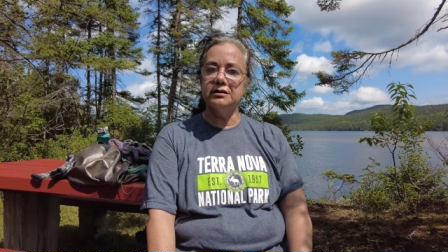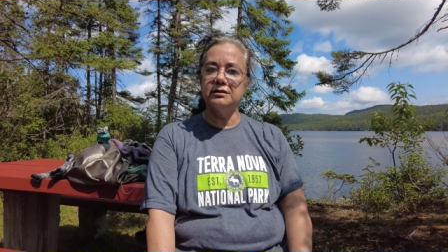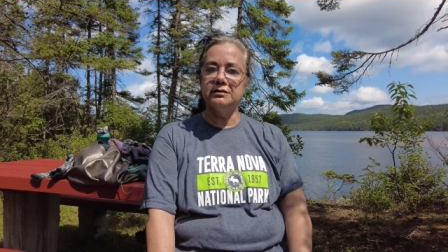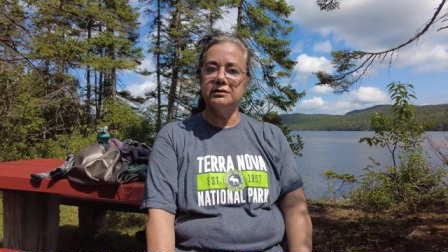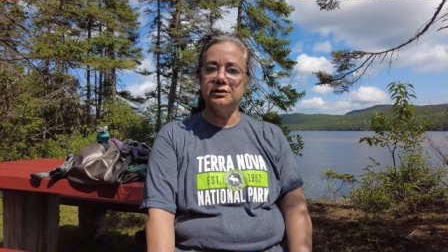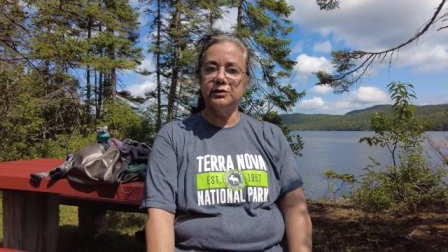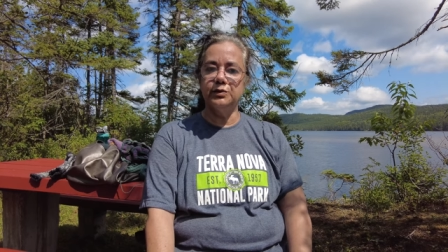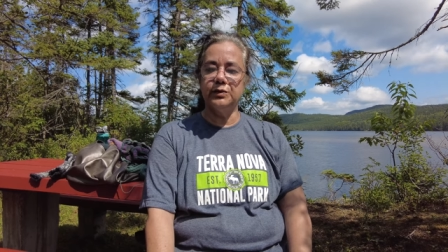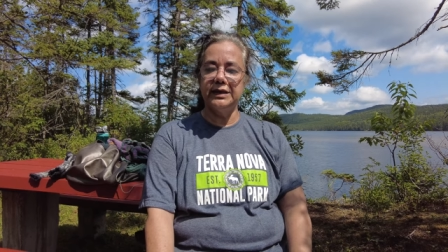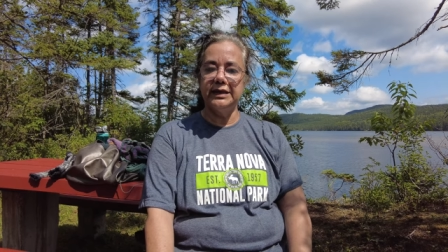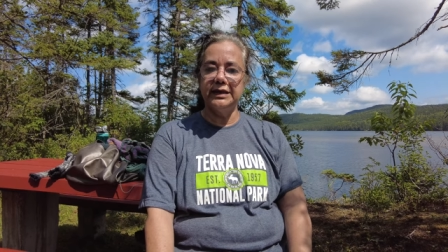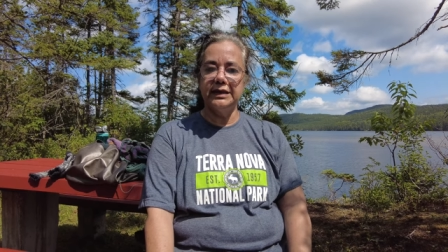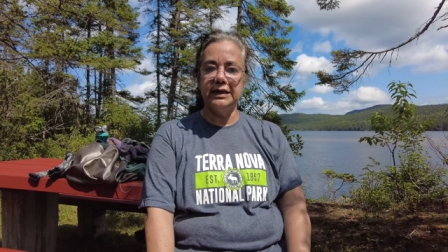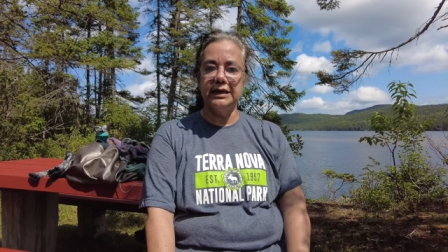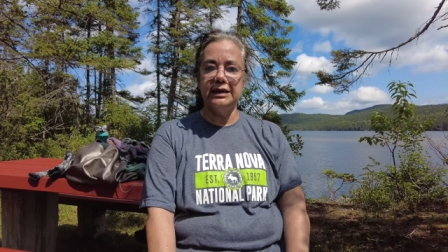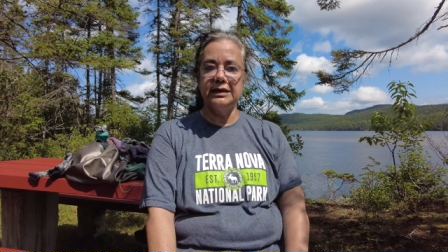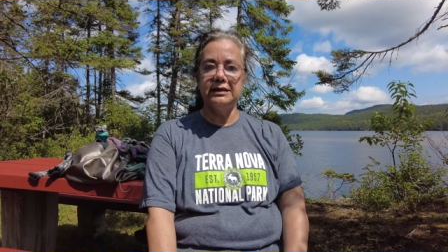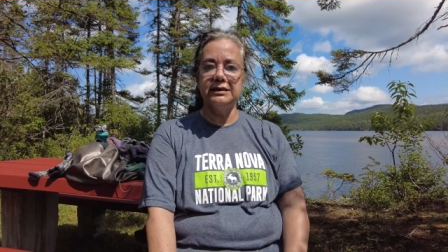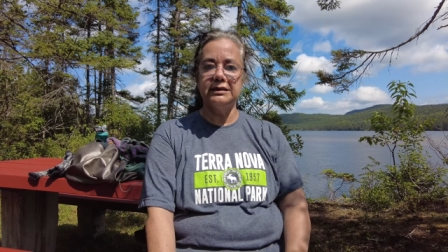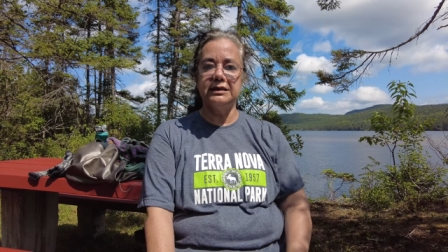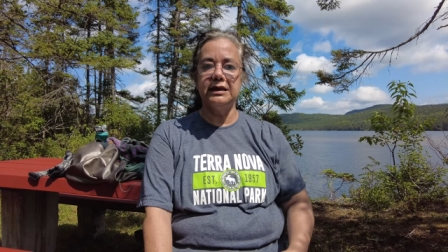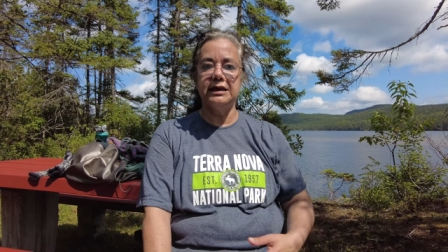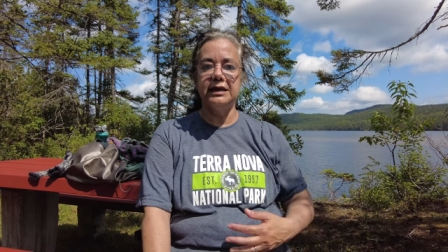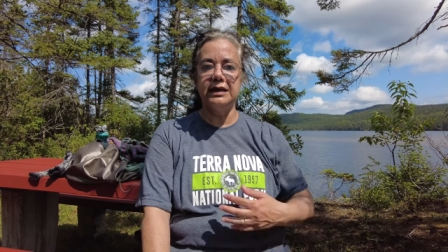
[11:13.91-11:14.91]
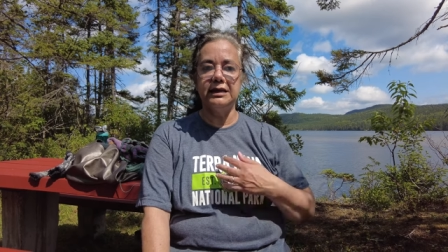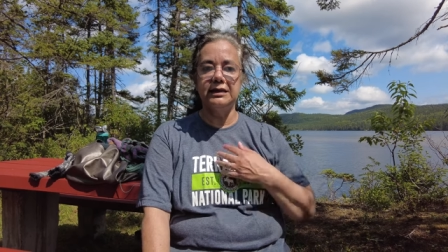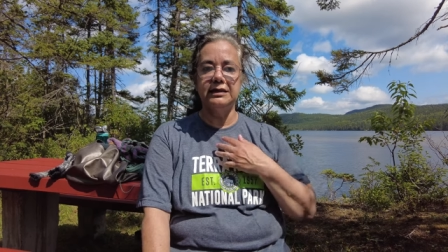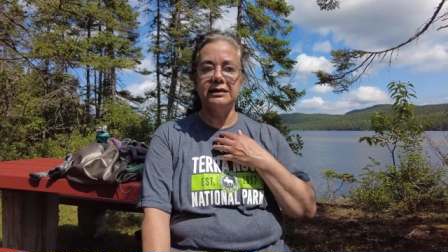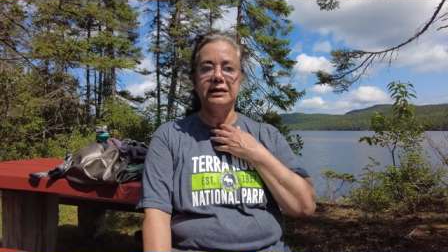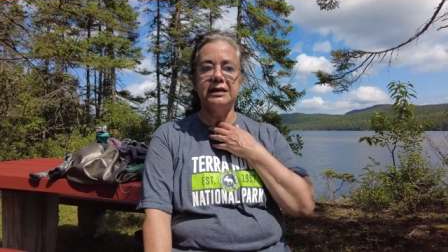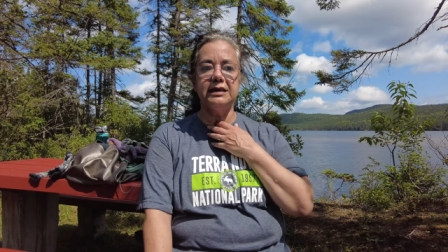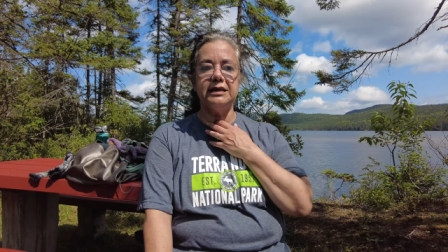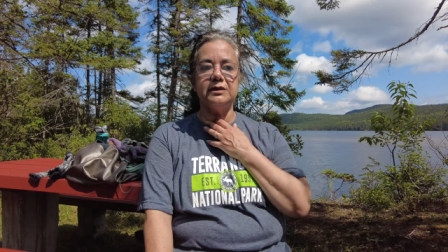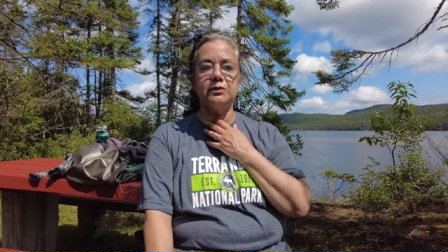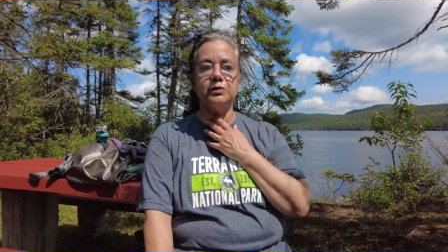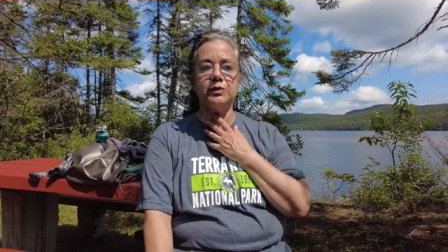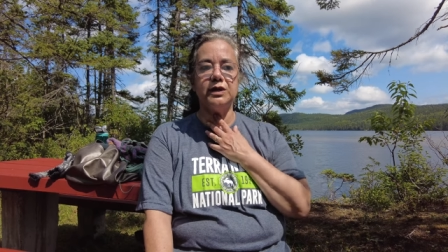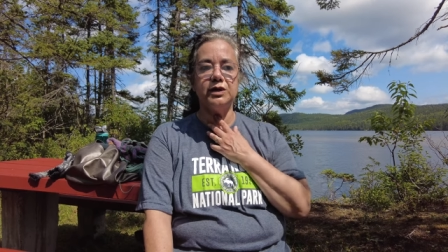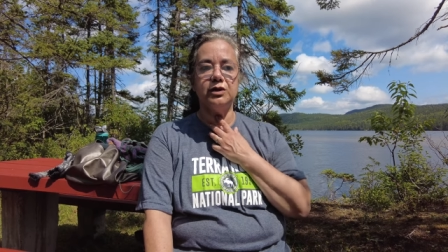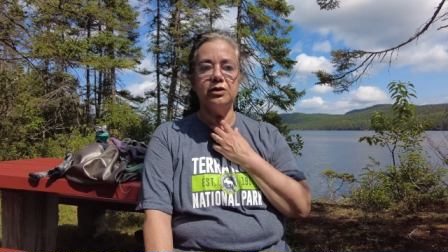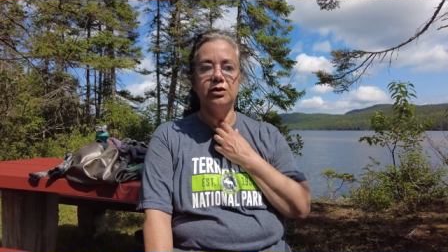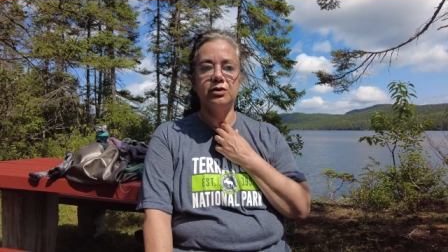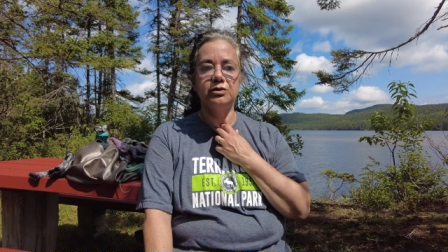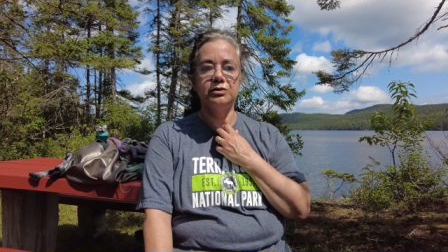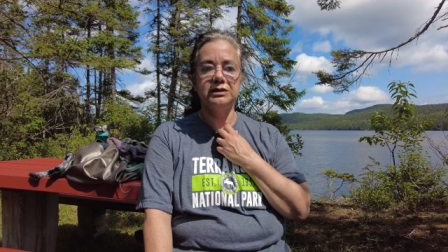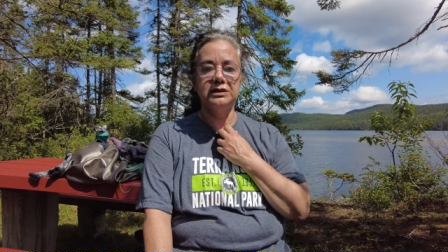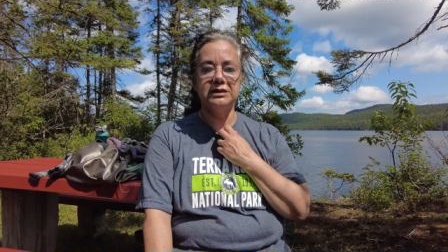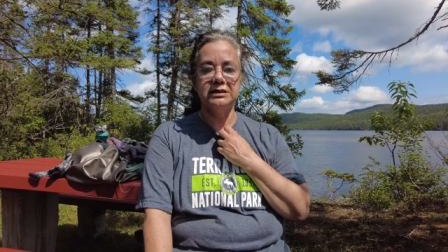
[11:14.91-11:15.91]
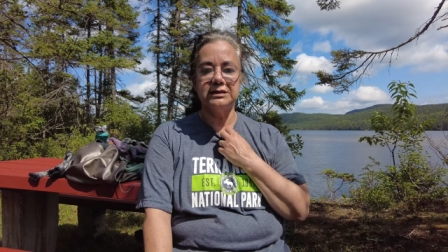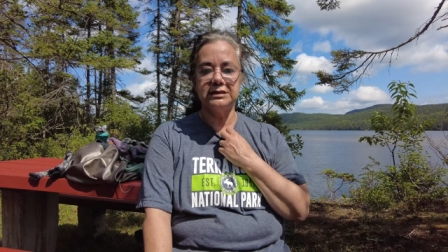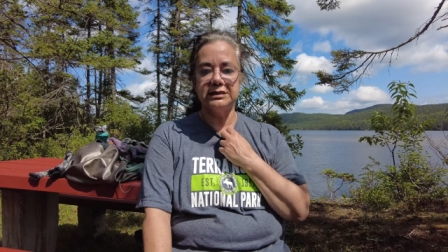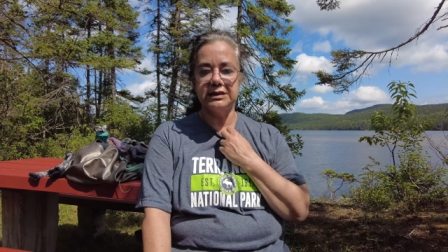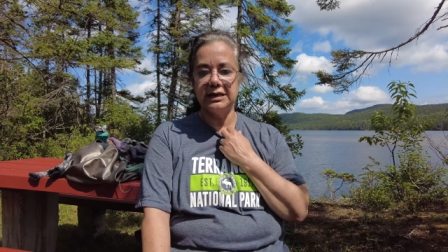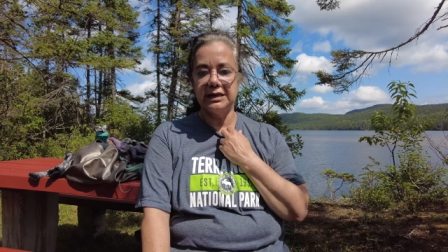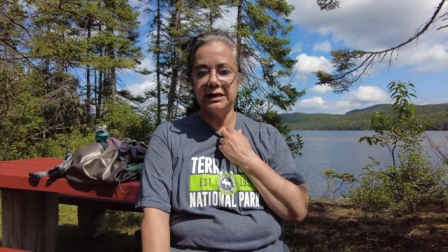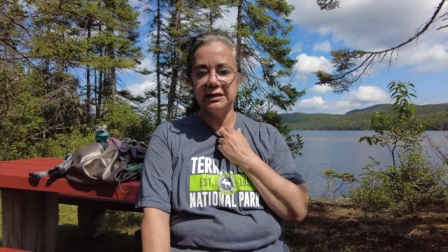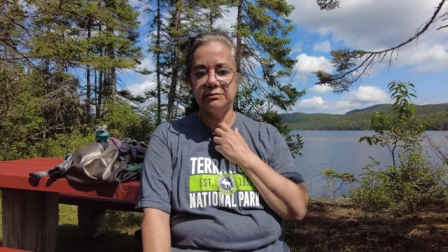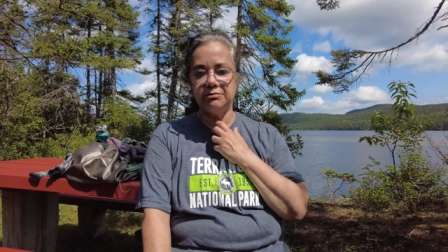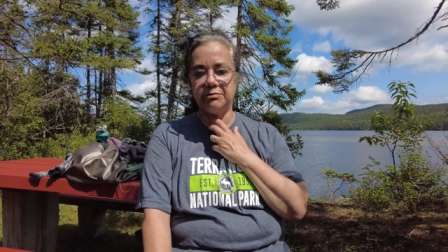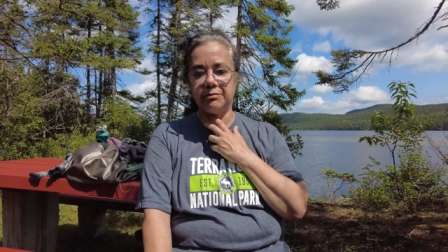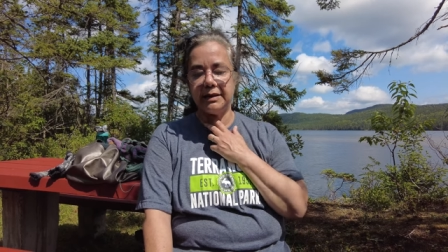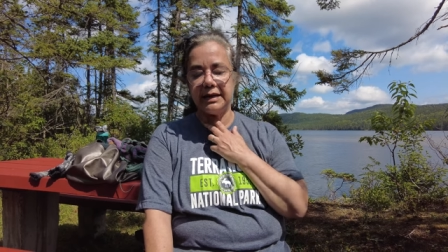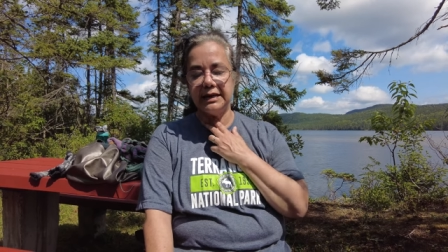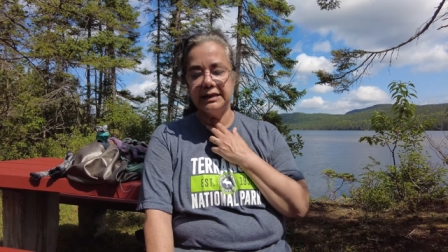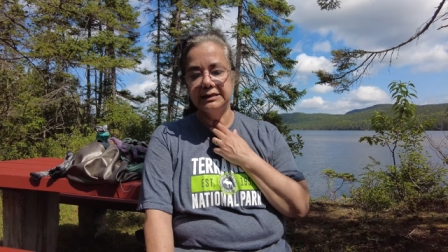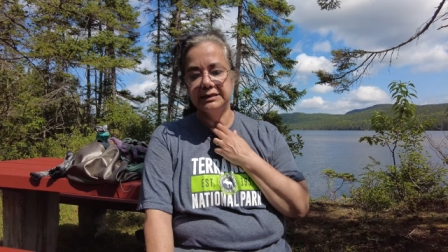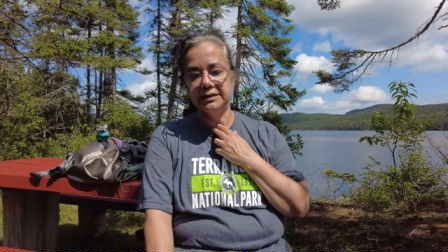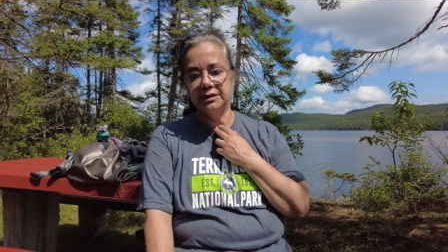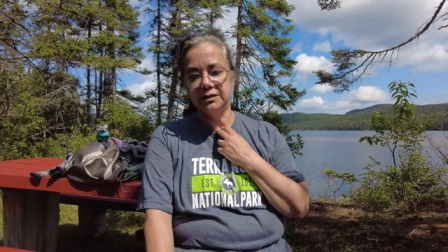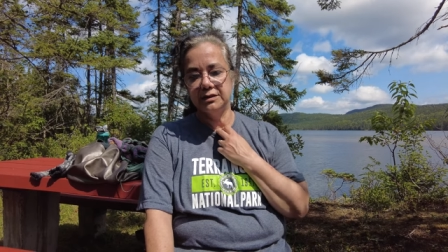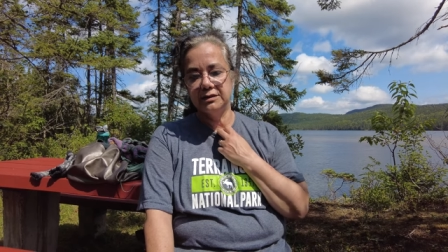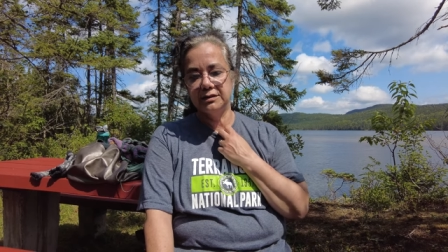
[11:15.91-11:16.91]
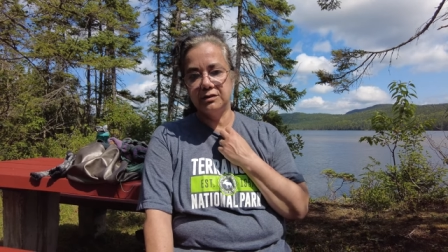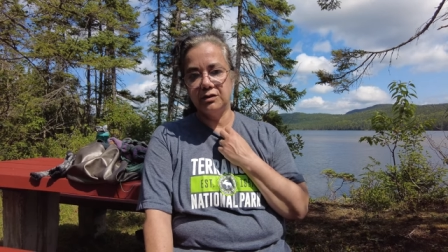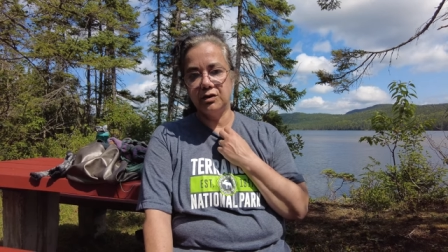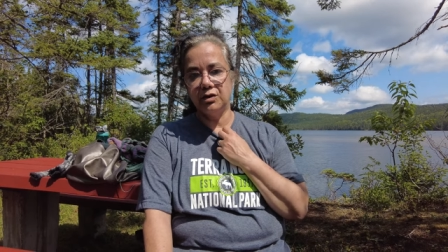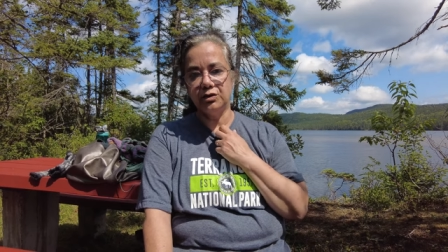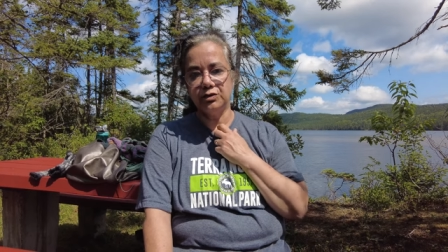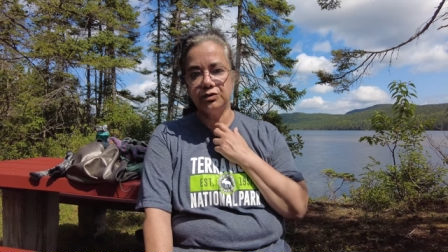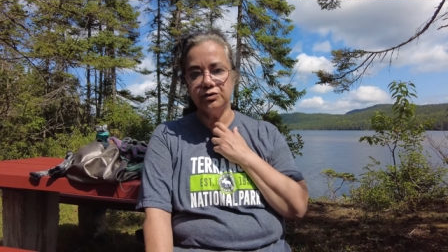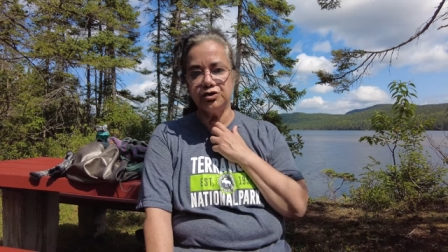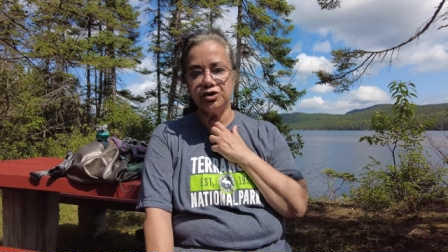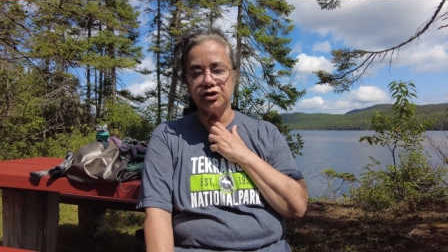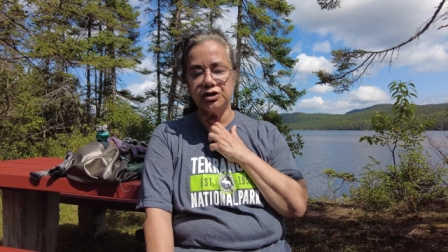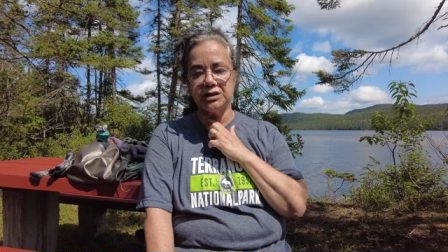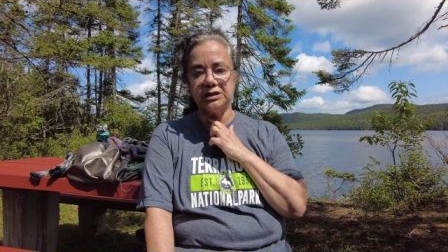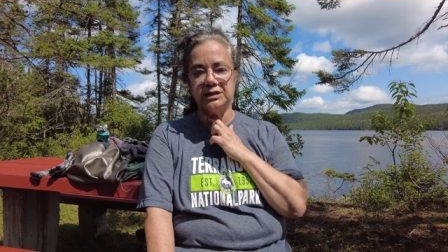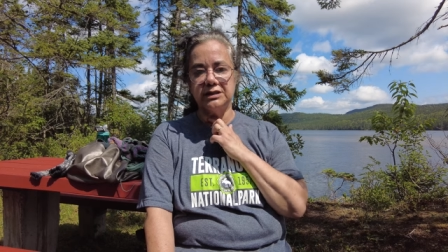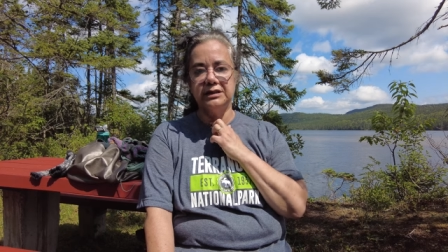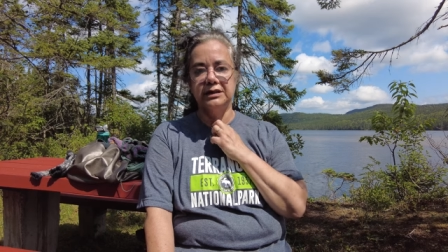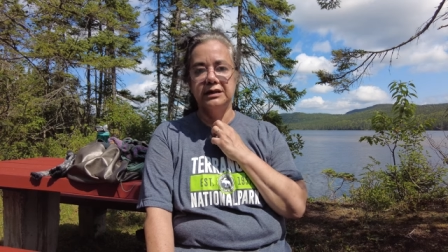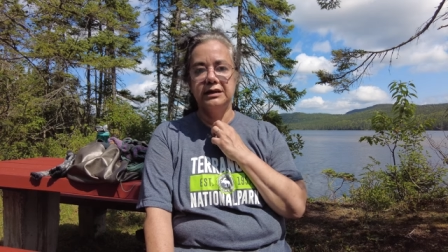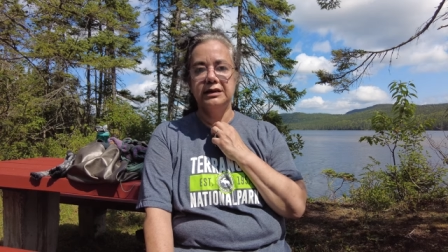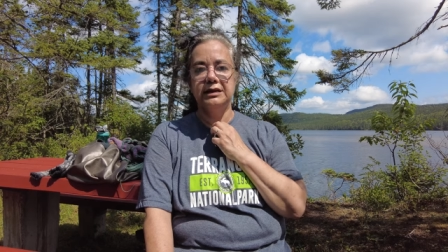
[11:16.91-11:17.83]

the weekend and then we noticed that by the ocean,